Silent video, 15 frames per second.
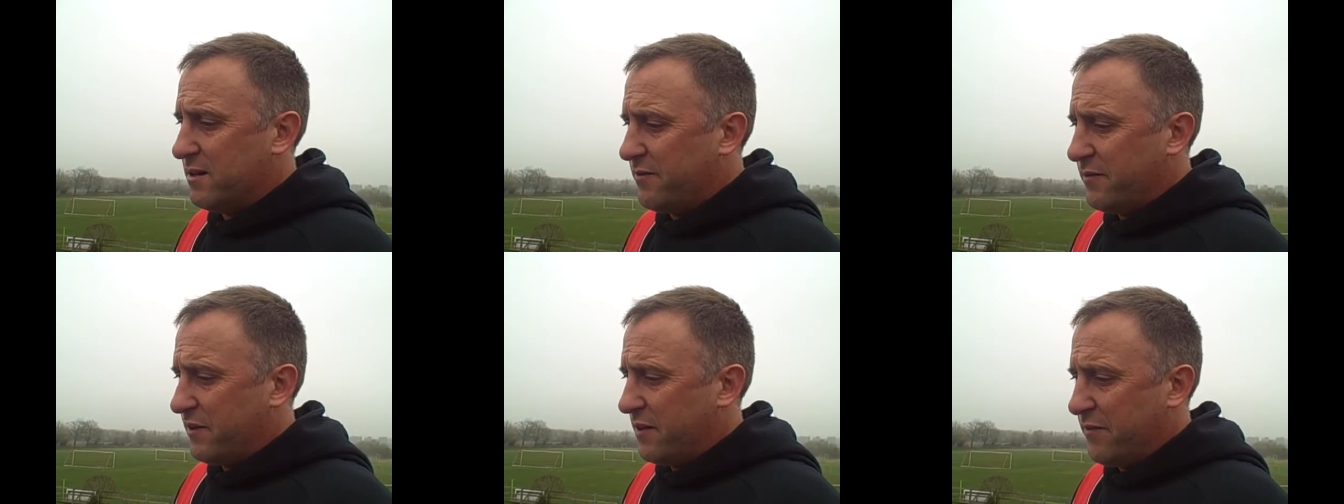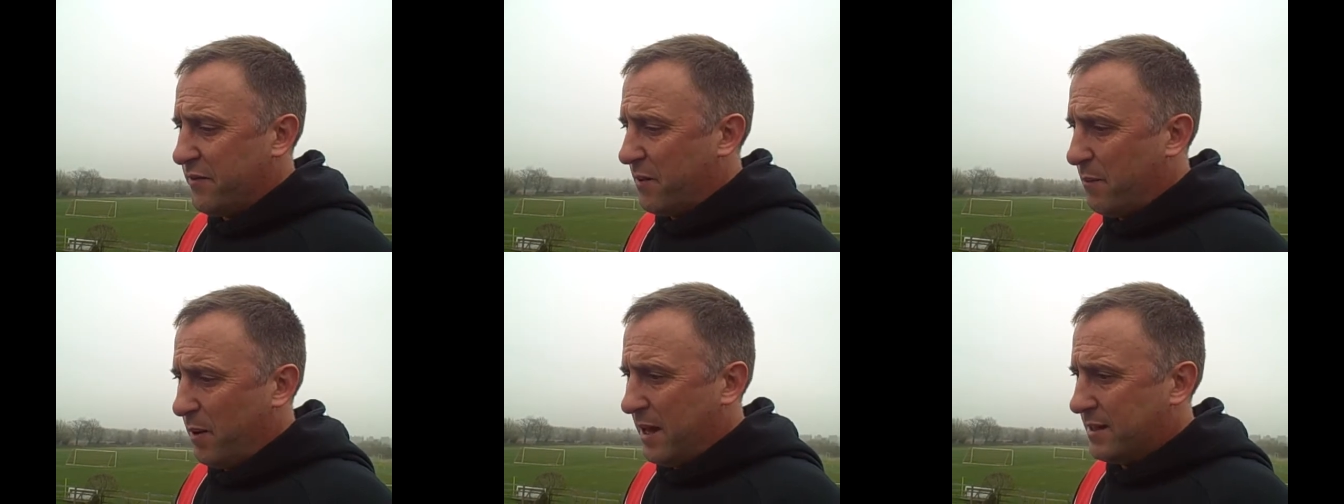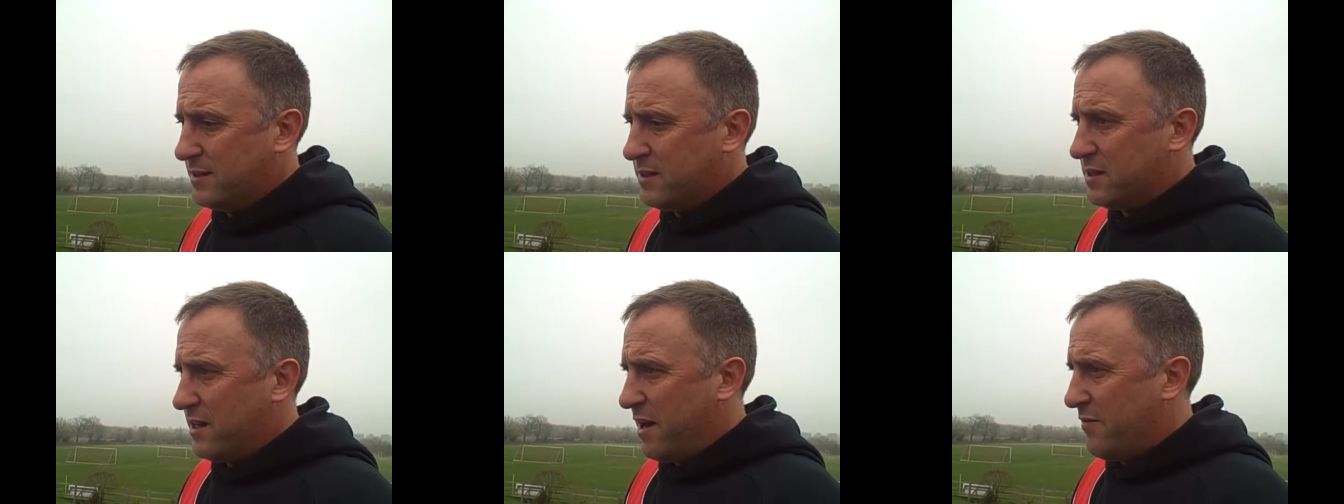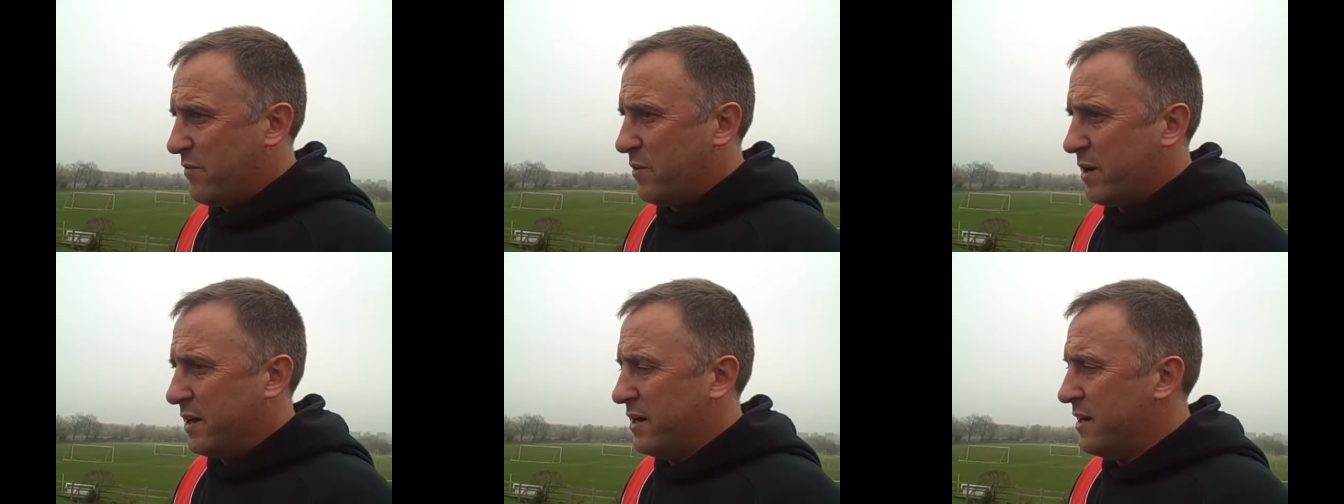of, of the plans.
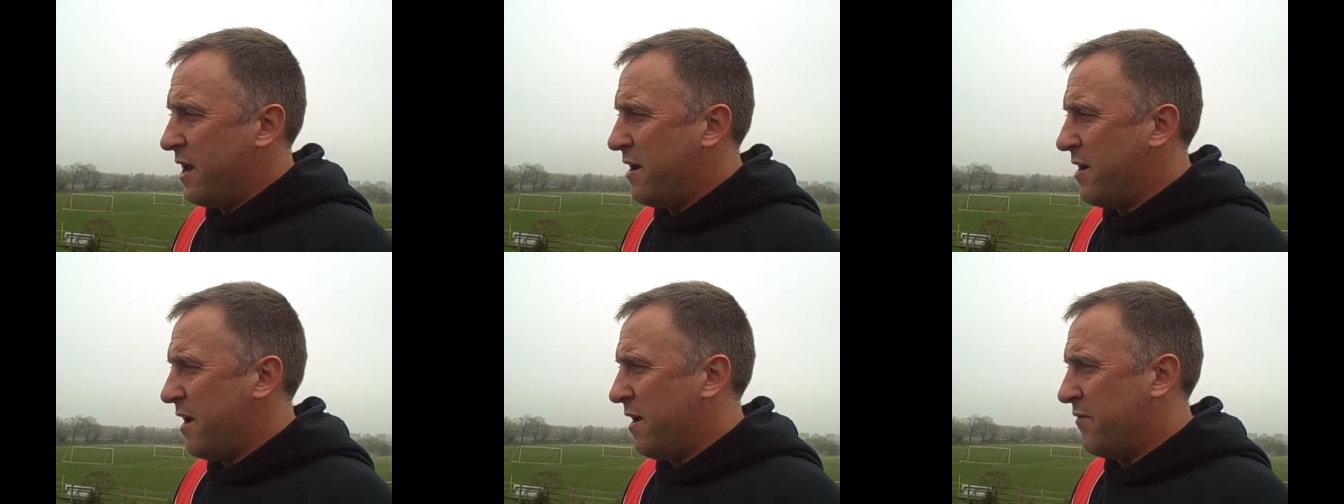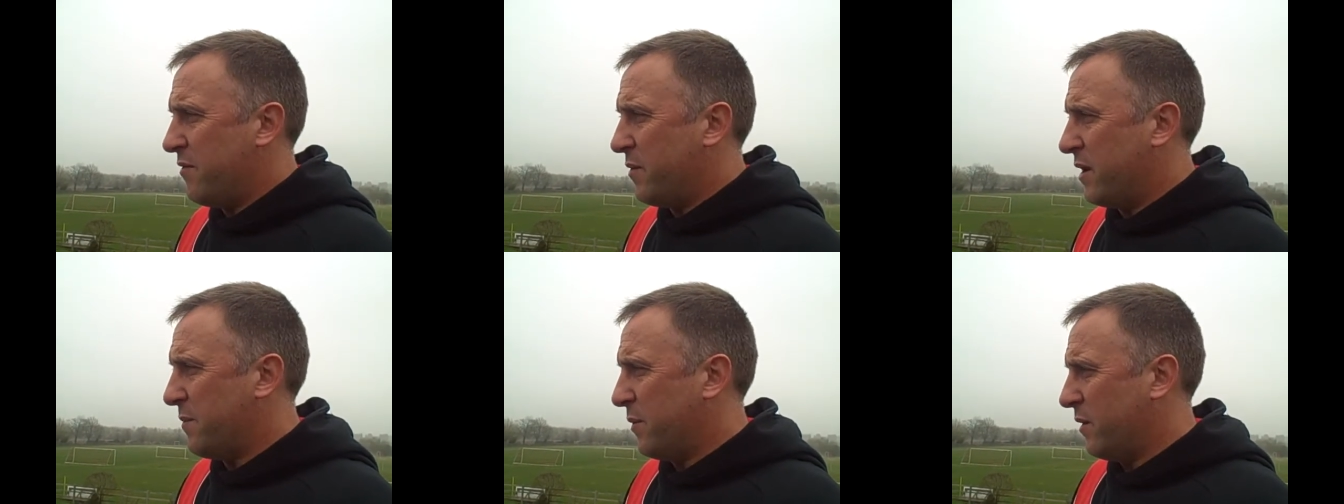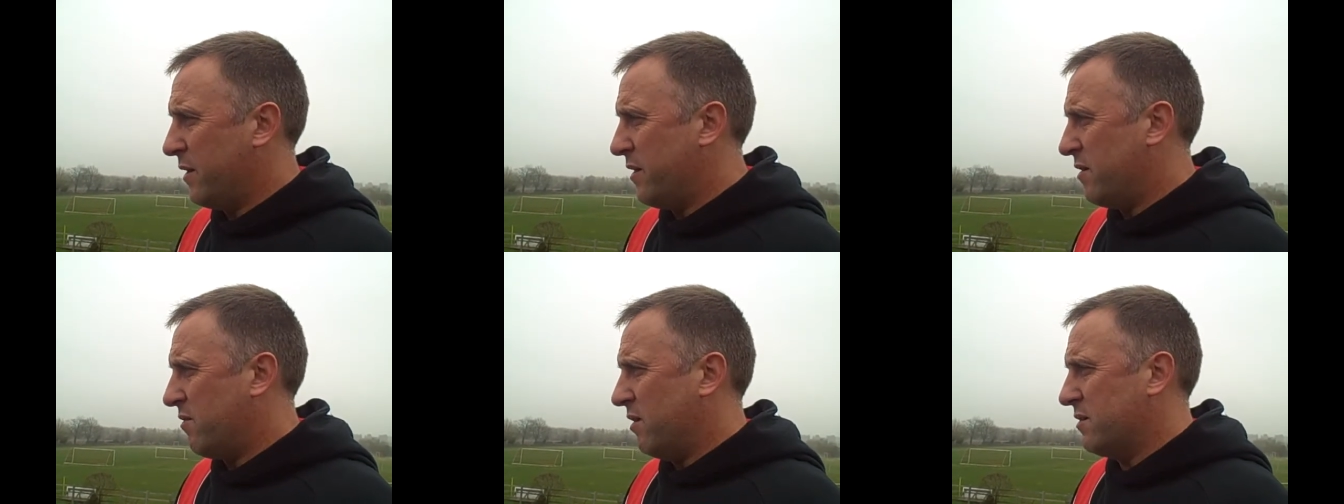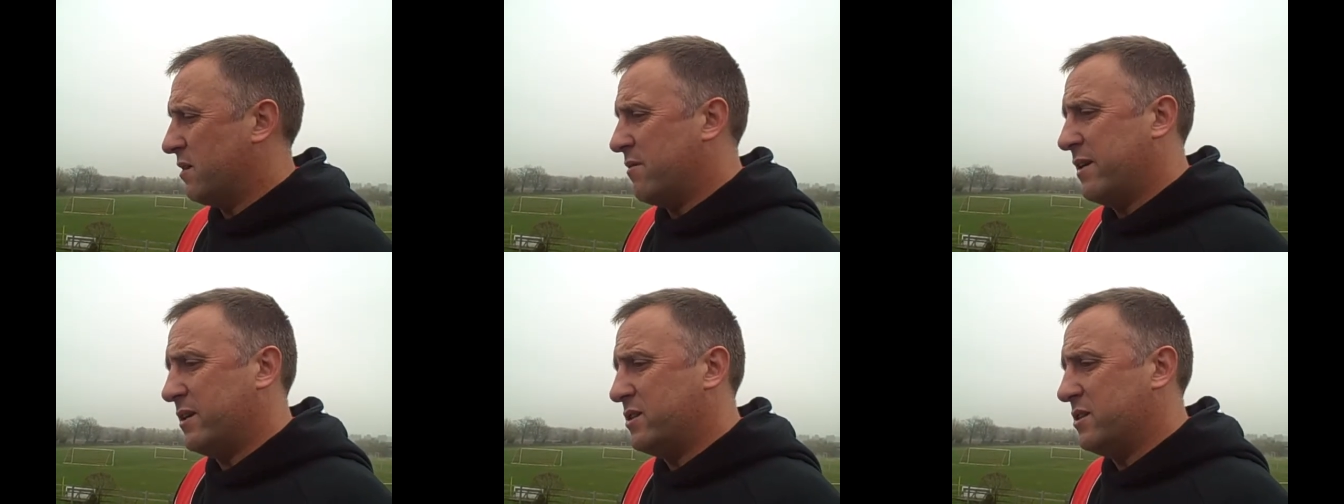everybody in everybody put in the right
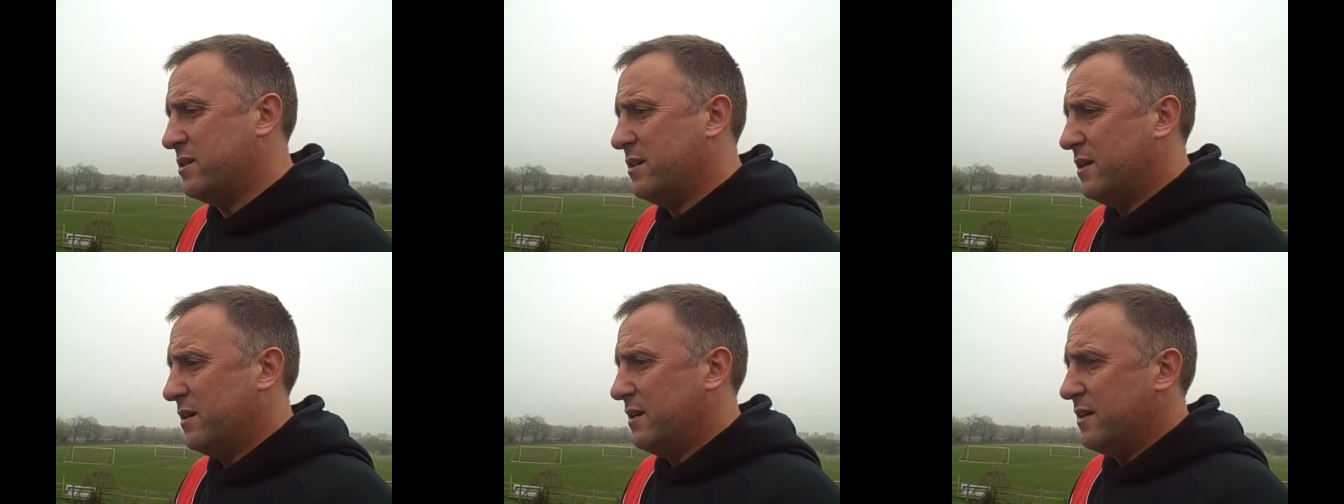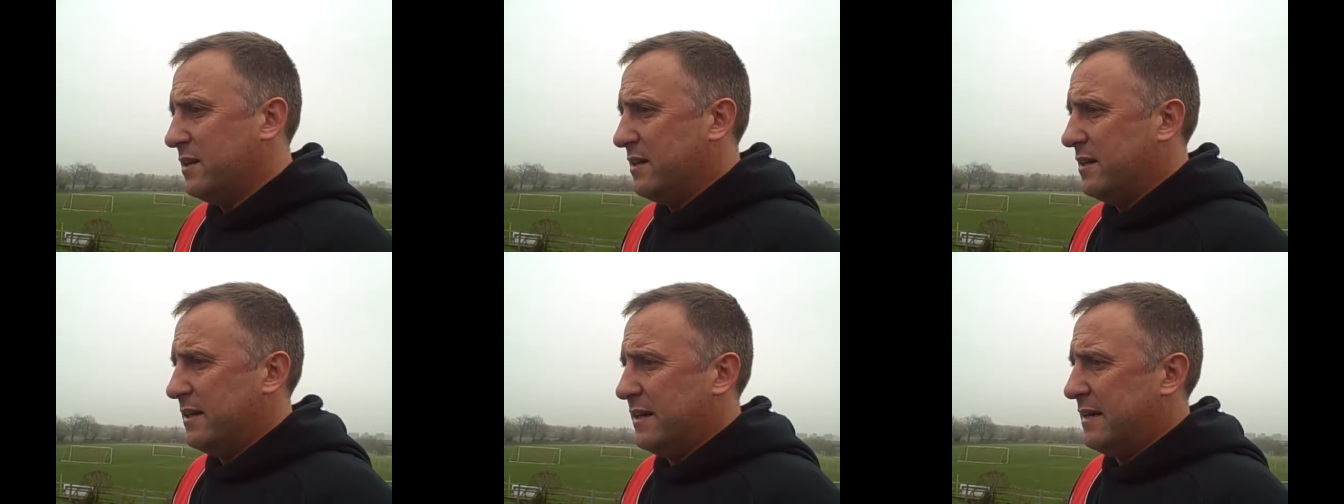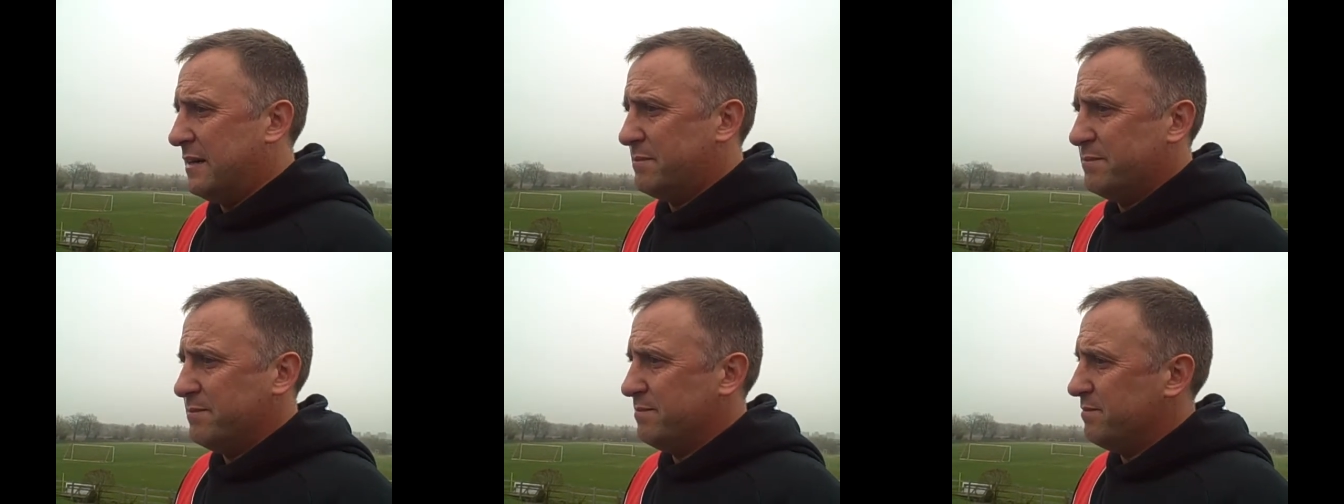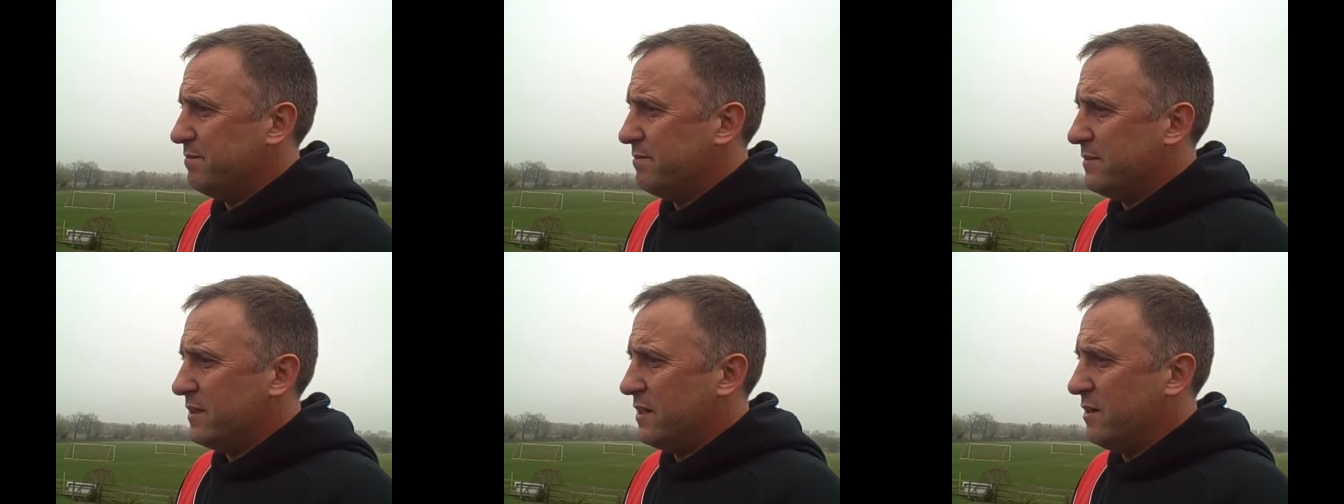direction. Um,
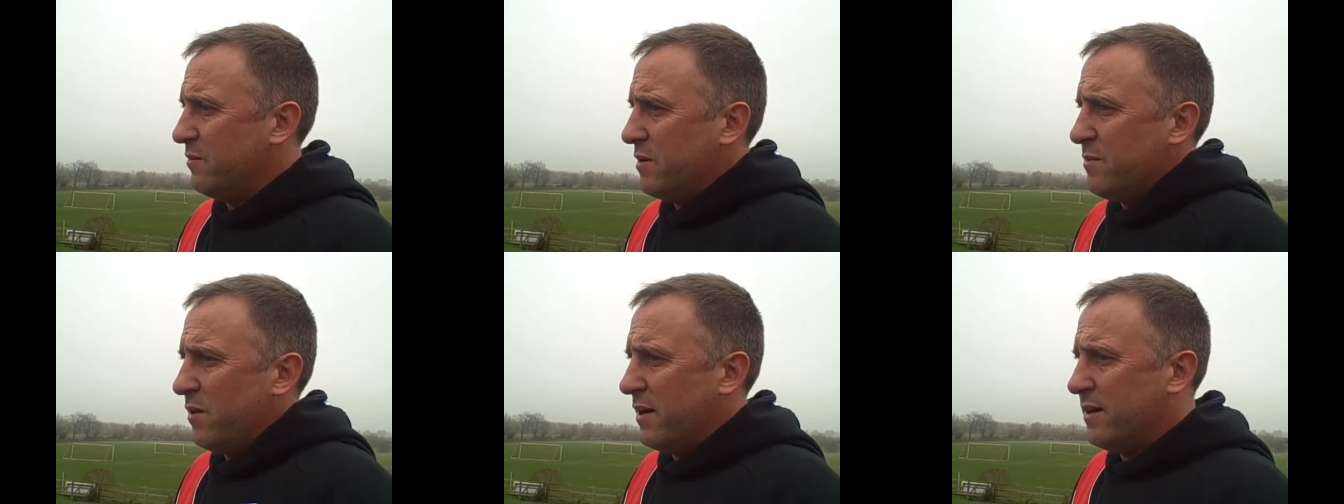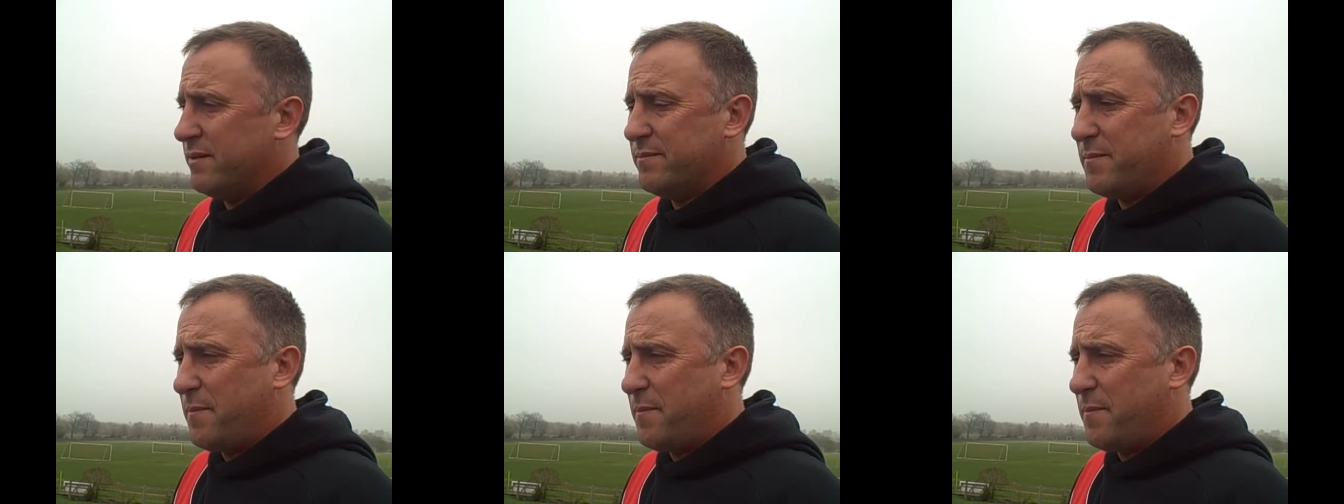you know, we might